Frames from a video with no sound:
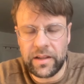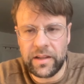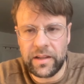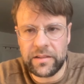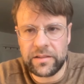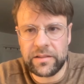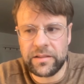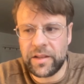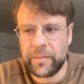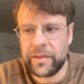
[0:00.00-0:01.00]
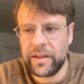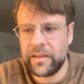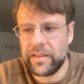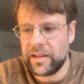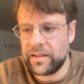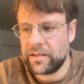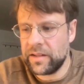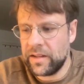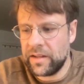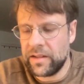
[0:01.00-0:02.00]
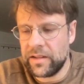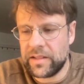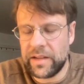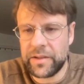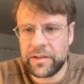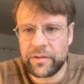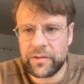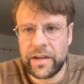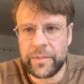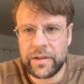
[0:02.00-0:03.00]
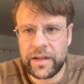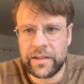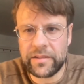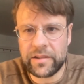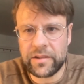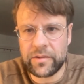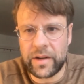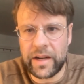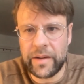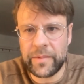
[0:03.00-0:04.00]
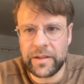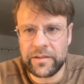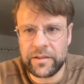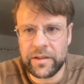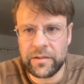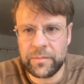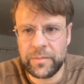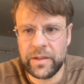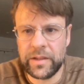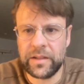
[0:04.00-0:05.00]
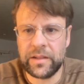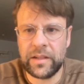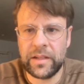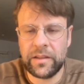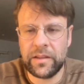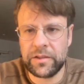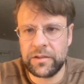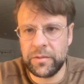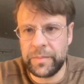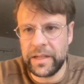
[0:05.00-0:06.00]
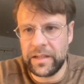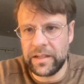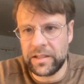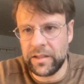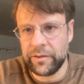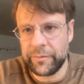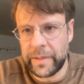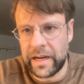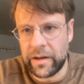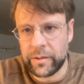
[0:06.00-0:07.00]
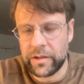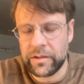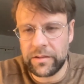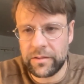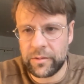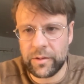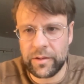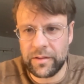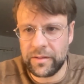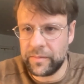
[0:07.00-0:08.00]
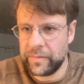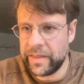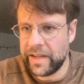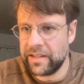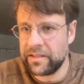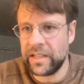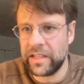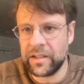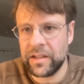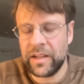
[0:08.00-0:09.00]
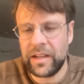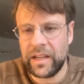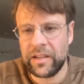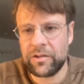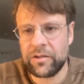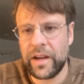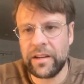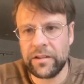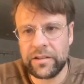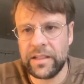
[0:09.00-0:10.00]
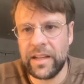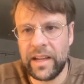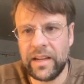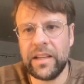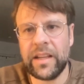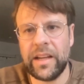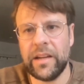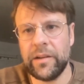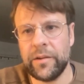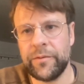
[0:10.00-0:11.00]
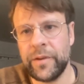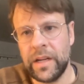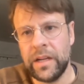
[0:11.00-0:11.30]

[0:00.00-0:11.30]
is something that uh, David Graeber has described as the the, the stupidity of power, or the, that is in, entrenched in any kind of